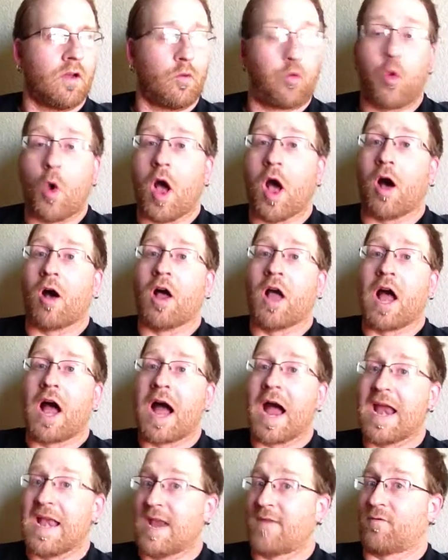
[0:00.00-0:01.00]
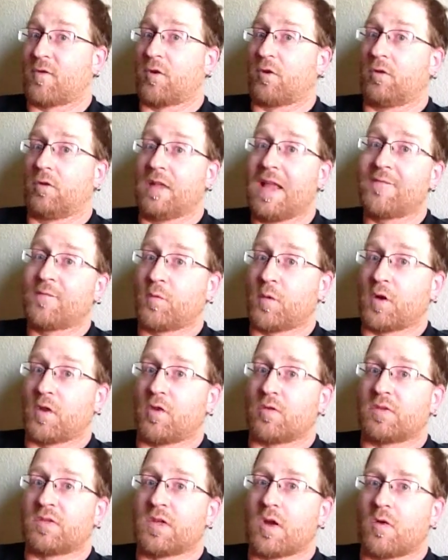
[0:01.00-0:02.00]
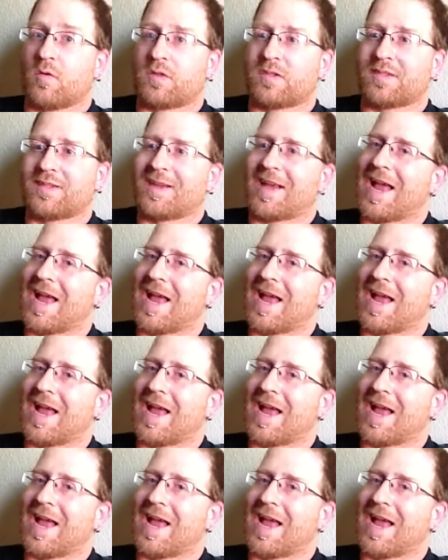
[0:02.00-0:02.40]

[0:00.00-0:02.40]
Well, I never left one of those notes.